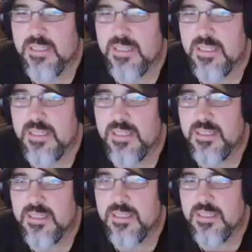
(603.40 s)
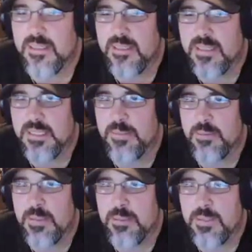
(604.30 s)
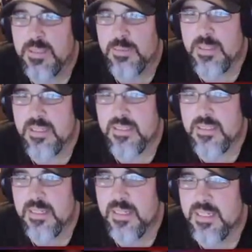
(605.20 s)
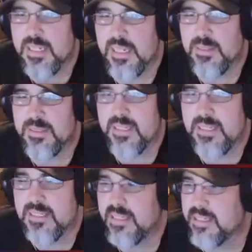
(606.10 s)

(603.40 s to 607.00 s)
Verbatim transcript: Yeah, yeah. Come on, Yeah, you know what? Else. Yeah, that's saying it's